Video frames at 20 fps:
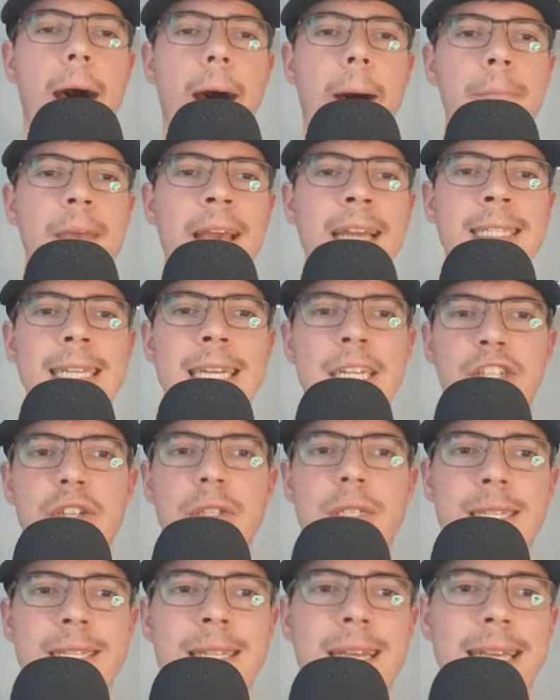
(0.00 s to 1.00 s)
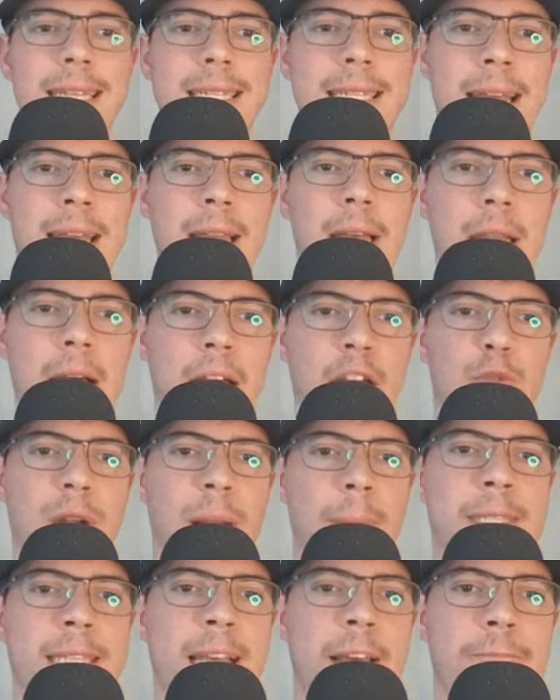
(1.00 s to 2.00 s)
It's interesting that he's getting a lot of
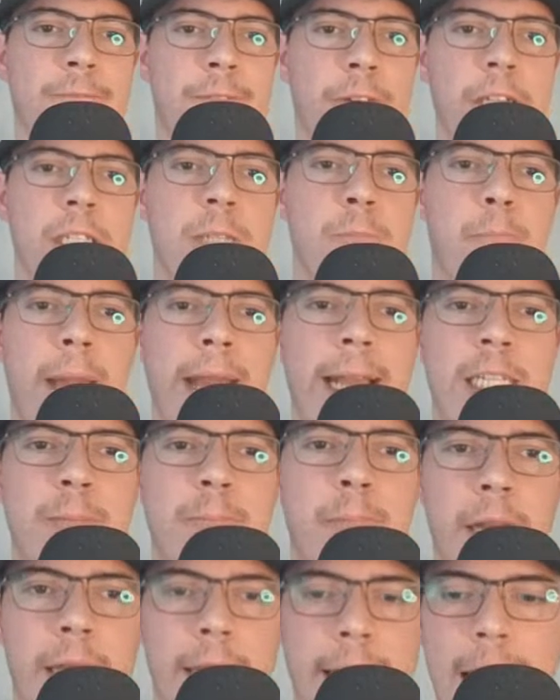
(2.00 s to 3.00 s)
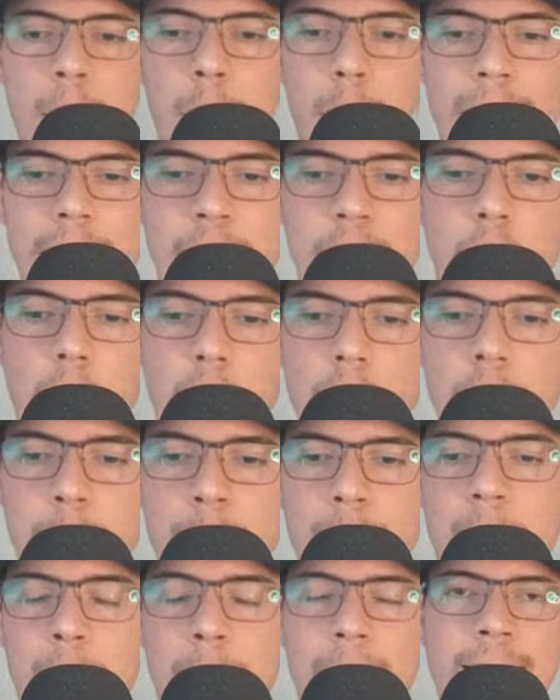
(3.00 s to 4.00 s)
reps at first base. But again, when I talked
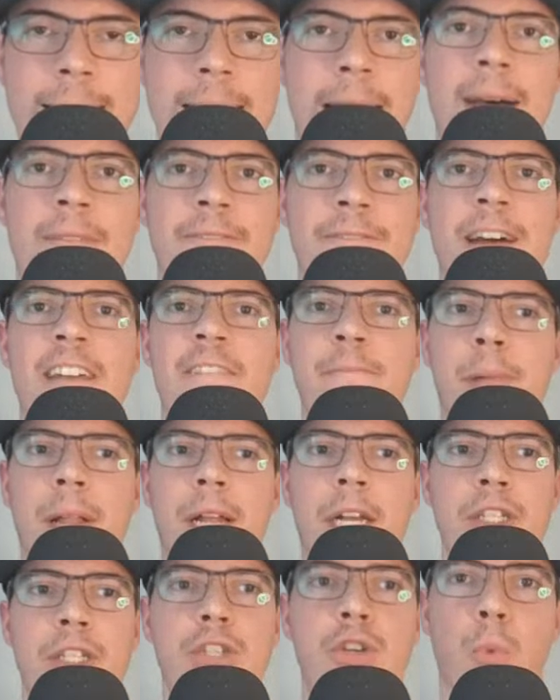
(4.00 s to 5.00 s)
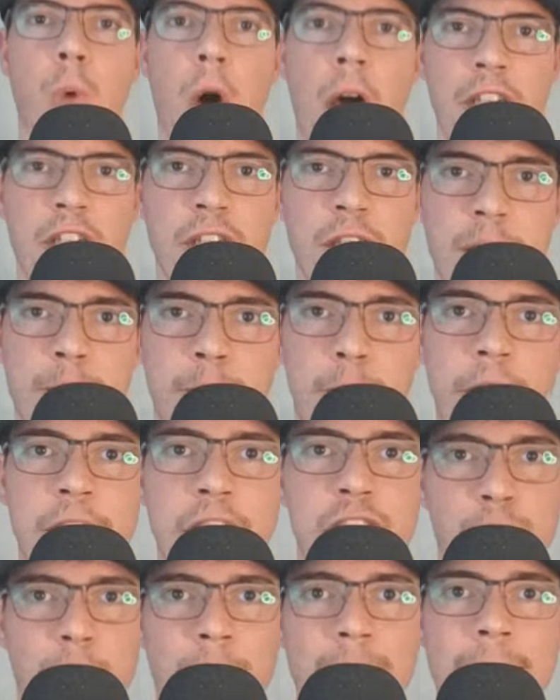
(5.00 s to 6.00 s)
about my top 5 players to watch in
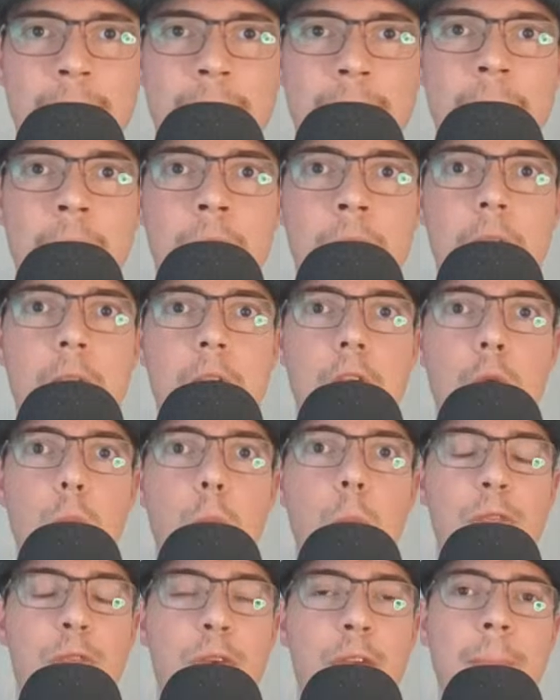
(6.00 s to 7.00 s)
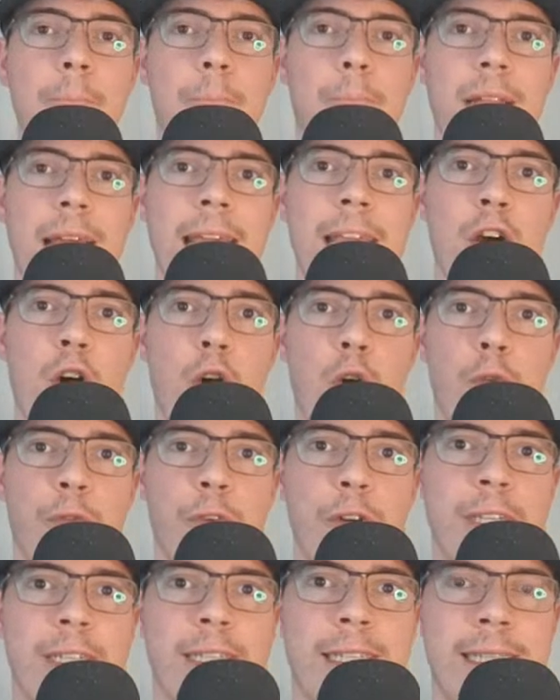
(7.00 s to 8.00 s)
spring training, with him playing
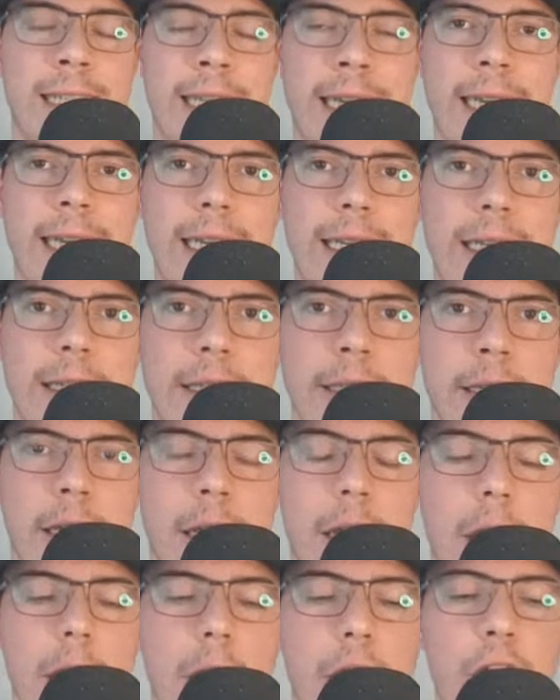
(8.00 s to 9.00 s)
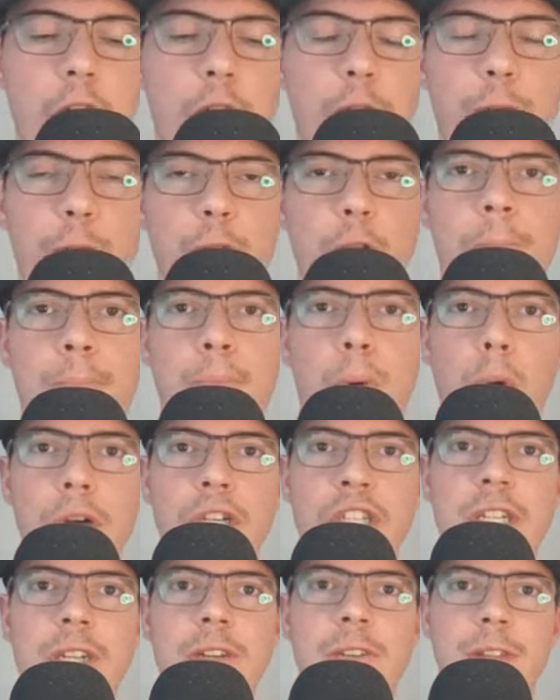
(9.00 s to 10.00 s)
overseas, for a
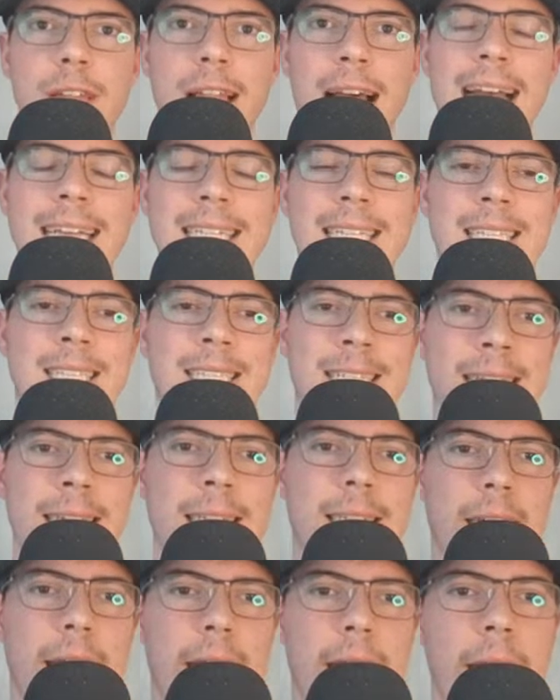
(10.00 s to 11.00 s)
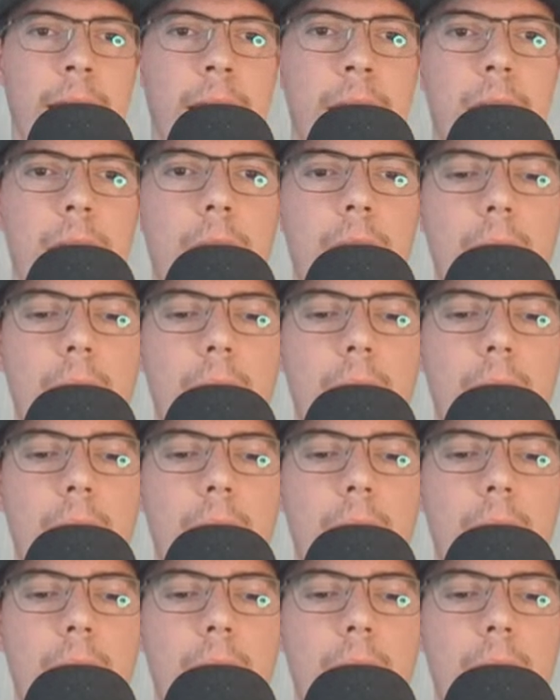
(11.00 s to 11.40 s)
portion of last season,